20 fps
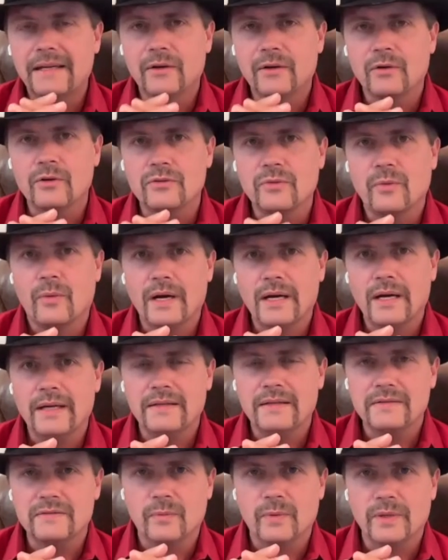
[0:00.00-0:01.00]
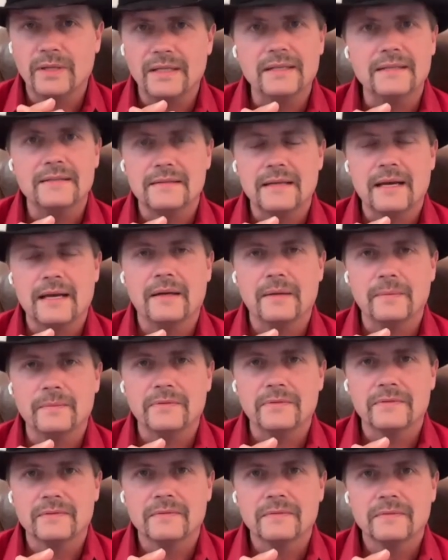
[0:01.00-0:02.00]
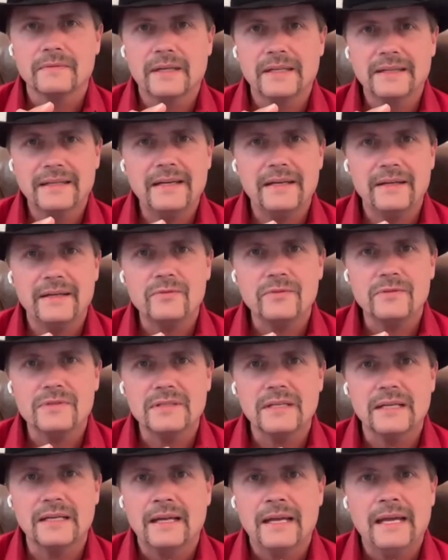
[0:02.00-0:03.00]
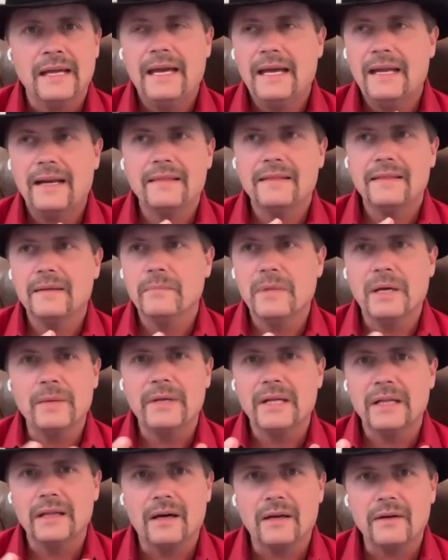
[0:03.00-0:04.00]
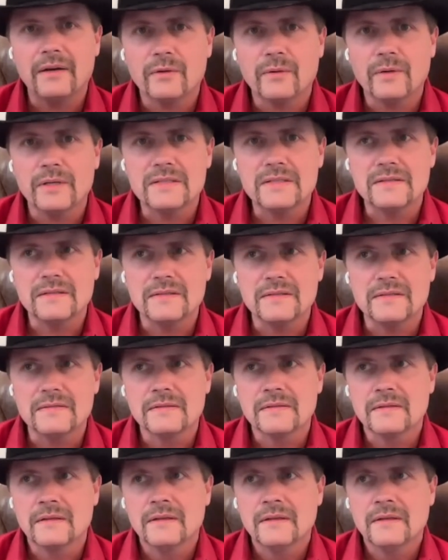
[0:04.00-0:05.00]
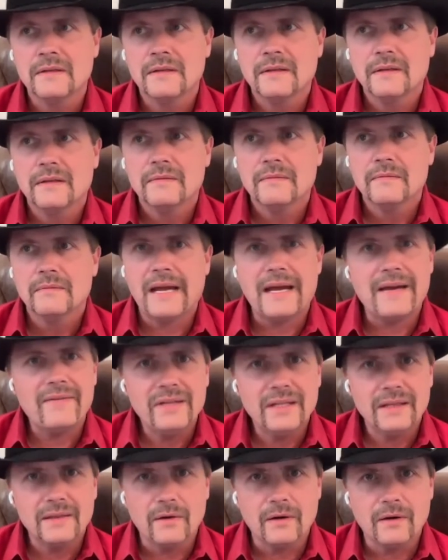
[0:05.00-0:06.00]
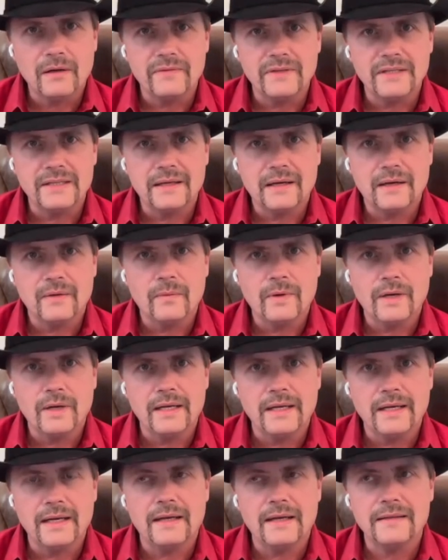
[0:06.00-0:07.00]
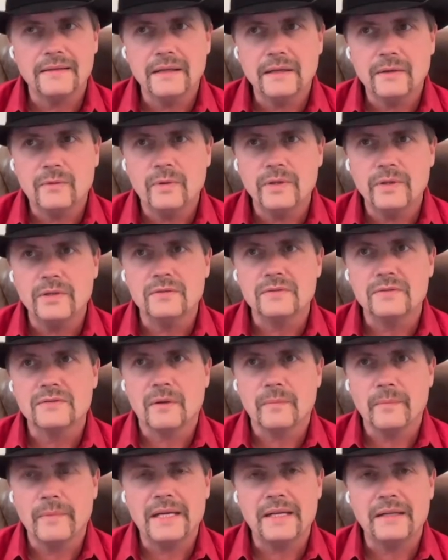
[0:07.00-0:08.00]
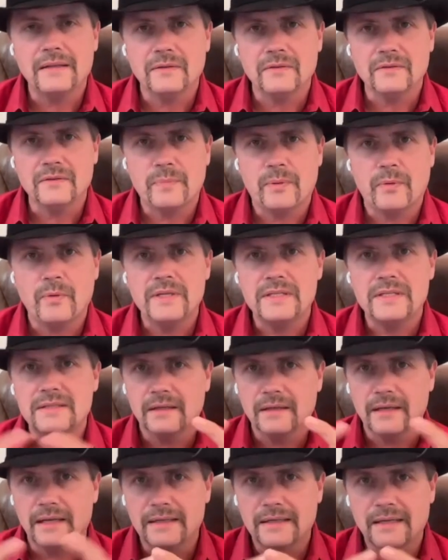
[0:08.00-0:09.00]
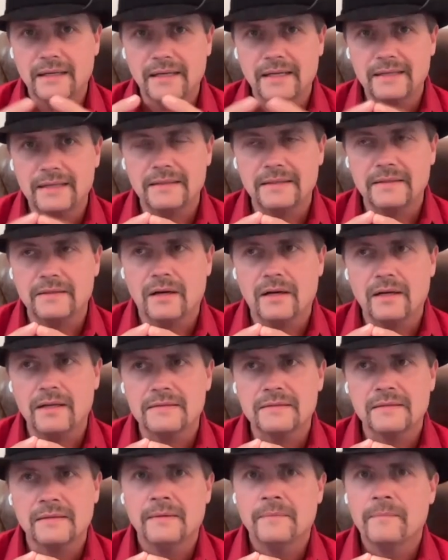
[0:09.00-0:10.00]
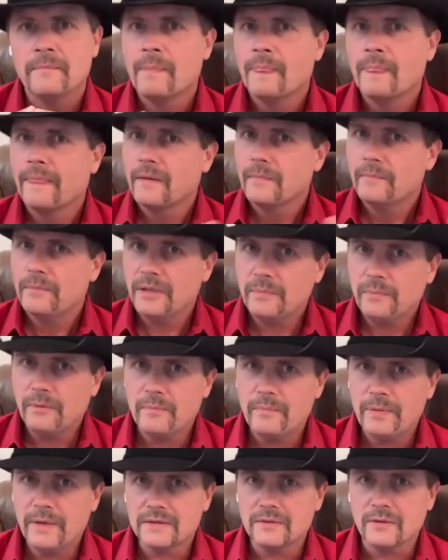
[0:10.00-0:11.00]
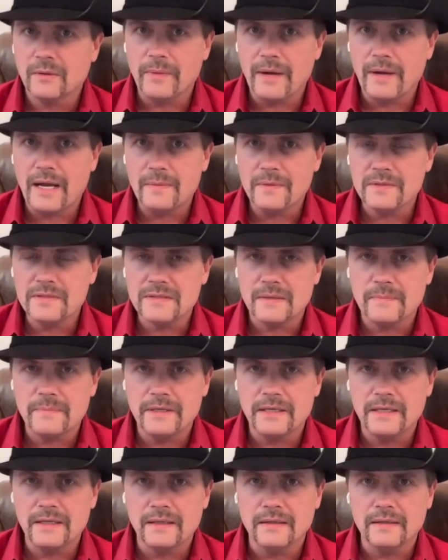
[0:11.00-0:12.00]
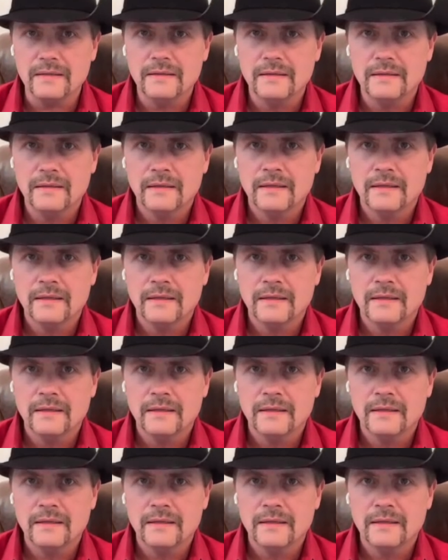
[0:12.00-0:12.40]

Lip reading: intertwines within times. Isn't that interesting? And I think maybe a lot of Christians haven't thought of it that way. And I think when you start making those points and connecting dots, people pick their Bibles up again